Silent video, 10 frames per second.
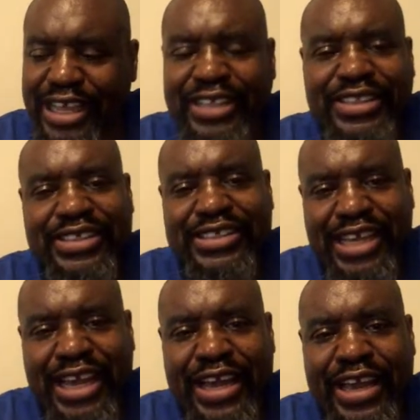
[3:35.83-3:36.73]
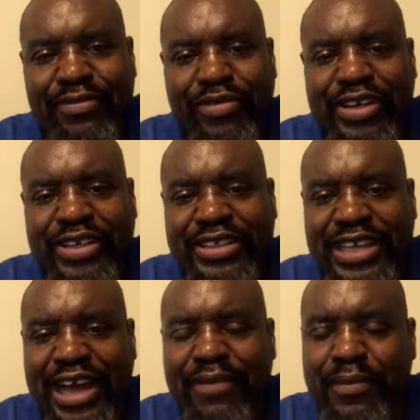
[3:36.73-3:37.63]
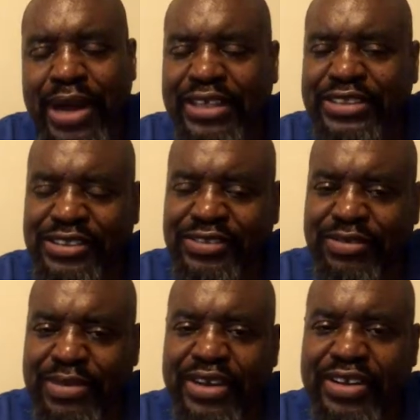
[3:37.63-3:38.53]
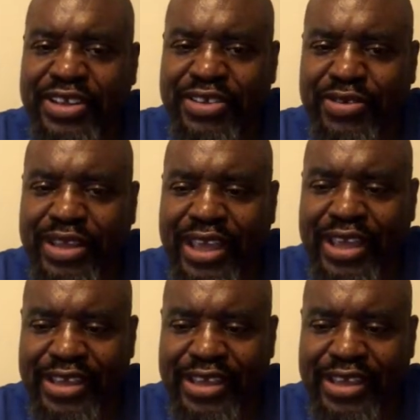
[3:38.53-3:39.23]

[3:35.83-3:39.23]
at the time one of the top boxers from out of the UK.